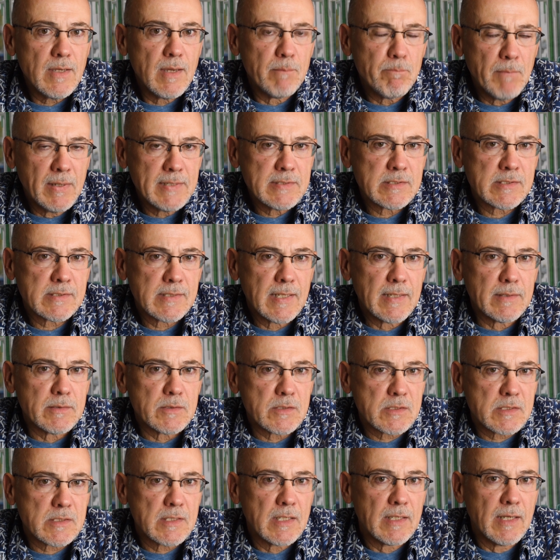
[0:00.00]
makes
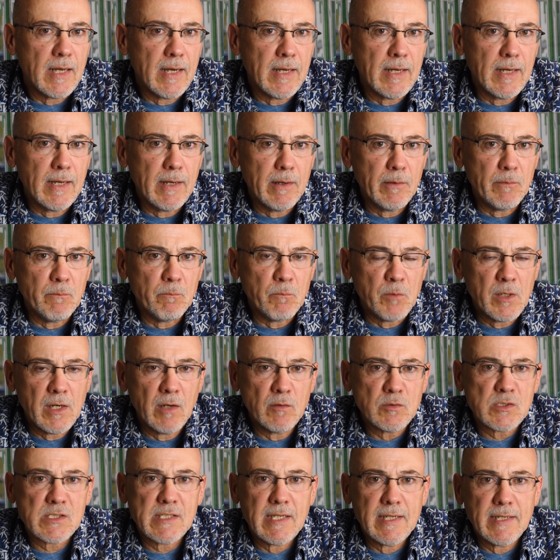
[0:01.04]
sense. We
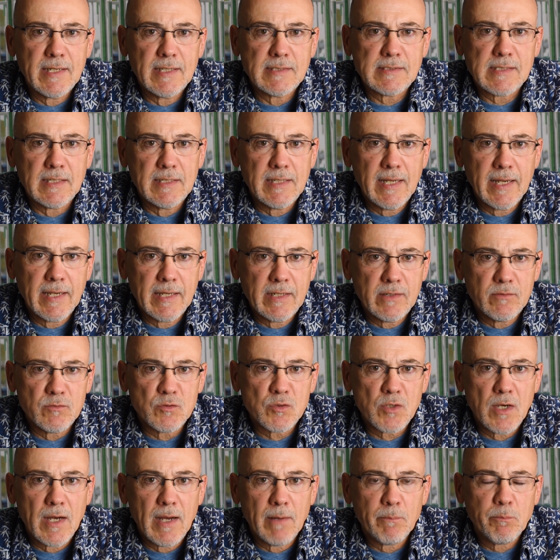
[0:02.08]
don't see it as a negative
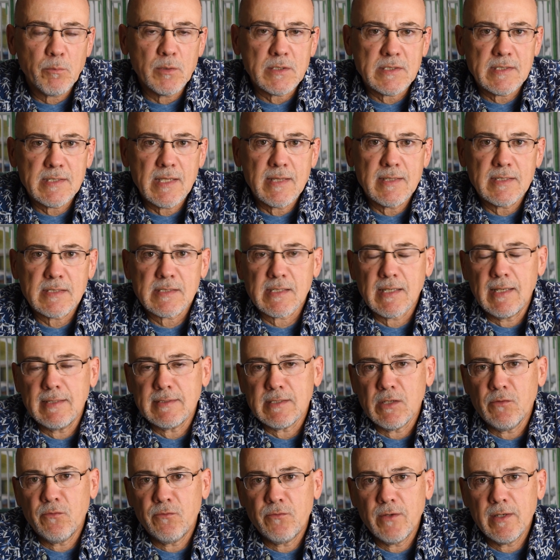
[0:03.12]
drop. We see this
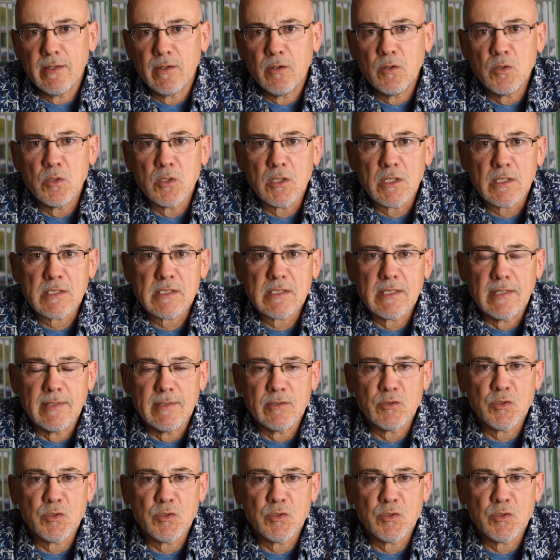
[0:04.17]
as a fit horse and a